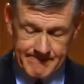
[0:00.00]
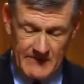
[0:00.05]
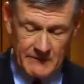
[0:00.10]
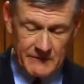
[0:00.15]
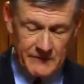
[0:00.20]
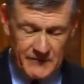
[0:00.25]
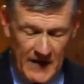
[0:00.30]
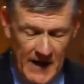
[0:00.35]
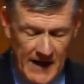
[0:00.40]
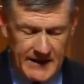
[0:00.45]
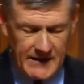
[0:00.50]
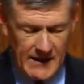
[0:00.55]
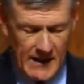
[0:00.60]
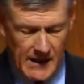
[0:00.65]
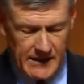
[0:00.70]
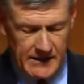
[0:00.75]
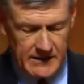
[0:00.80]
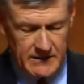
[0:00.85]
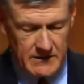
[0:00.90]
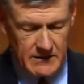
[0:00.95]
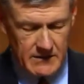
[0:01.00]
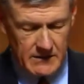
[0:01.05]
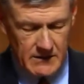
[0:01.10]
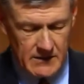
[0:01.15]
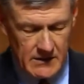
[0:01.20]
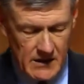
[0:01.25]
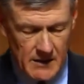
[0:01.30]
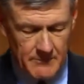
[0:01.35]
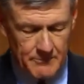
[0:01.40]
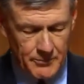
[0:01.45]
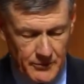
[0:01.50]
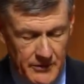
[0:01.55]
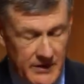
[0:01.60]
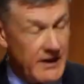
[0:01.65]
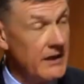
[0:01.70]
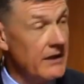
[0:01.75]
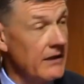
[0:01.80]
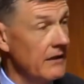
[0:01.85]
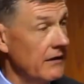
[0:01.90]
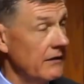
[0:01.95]
finite
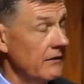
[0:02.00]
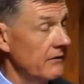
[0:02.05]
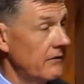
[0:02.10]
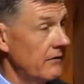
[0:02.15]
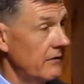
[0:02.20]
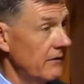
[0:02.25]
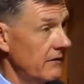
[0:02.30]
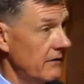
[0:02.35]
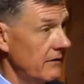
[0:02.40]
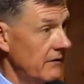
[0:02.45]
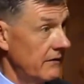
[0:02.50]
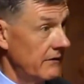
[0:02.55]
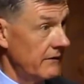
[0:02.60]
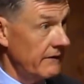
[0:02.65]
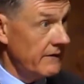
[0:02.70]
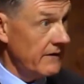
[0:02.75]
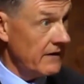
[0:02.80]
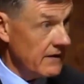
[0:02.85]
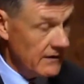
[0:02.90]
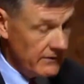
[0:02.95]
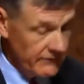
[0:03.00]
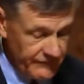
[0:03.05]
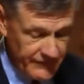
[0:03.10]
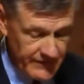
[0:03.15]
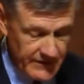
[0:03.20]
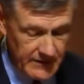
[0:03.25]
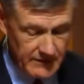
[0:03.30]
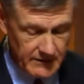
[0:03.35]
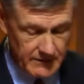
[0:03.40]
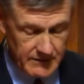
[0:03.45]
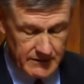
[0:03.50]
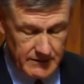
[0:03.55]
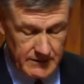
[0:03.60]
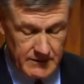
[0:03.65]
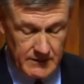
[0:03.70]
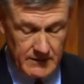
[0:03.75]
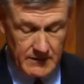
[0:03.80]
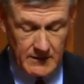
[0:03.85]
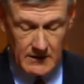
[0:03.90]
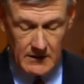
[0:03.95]
comprehend the infinite?
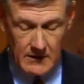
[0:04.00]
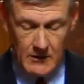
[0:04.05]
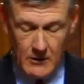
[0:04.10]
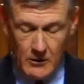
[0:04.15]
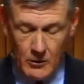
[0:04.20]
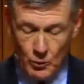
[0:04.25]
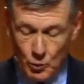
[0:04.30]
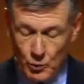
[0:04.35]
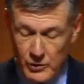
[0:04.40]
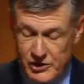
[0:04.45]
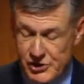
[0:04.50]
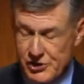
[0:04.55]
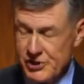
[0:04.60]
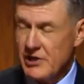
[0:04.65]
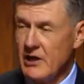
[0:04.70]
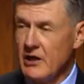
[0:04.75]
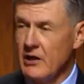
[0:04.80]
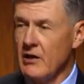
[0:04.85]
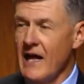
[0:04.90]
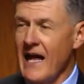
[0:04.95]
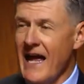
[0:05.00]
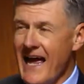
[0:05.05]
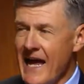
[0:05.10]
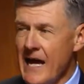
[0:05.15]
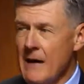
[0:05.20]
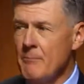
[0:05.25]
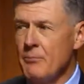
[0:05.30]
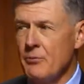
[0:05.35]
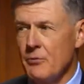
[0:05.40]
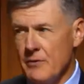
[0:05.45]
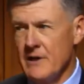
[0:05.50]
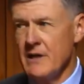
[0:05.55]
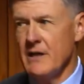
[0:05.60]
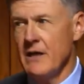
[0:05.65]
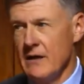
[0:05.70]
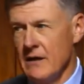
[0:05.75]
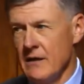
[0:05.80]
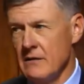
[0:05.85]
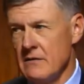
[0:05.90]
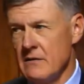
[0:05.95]
We shall
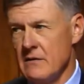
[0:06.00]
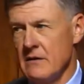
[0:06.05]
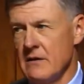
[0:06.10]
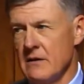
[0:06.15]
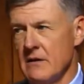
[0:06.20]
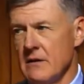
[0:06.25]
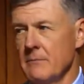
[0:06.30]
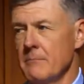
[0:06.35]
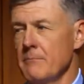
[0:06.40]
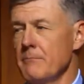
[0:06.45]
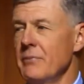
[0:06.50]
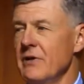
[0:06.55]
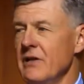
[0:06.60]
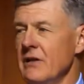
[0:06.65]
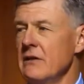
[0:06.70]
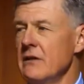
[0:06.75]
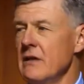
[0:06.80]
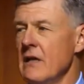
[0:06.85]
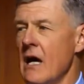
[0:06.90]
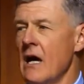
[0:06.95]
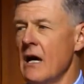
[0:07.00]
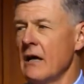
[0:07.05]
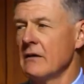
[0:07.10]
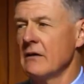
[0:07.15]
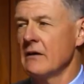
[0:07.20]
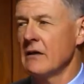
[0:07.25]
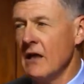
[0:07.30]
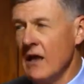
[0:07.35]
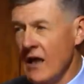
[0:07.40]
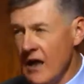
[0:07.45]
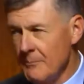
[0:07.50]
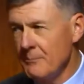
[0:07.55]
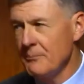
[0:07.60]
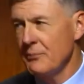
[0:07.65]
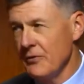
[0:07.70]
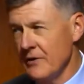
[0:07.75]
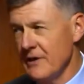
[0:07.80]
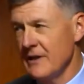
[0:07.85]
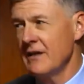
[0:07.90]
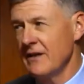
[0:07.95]
apprehend him, but not
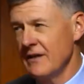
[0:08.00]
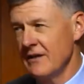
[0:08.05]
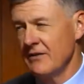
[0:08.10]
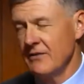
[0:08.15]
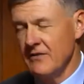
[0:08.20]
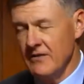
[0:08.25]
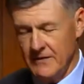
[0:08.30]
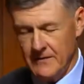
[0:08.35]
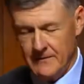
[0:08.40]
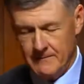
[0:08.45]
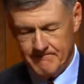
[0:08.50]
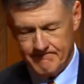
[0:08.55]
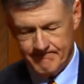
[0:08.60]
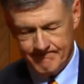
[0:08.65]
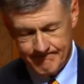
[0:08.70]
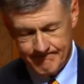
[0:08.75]
comprehend him.